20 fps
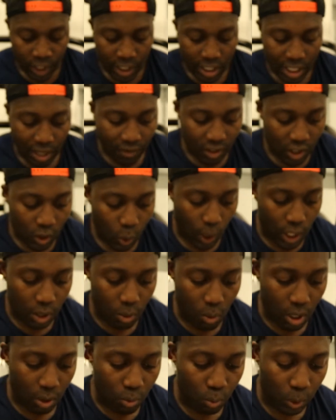
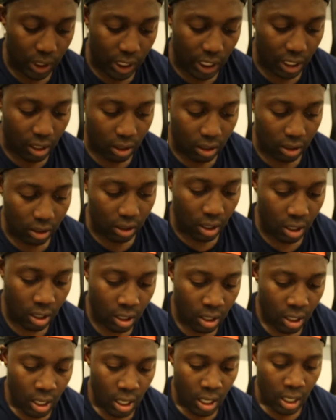721 we did on
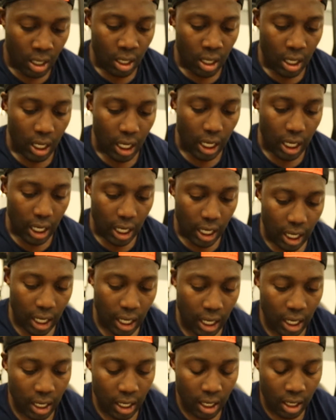
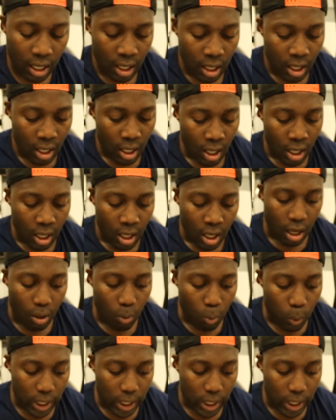a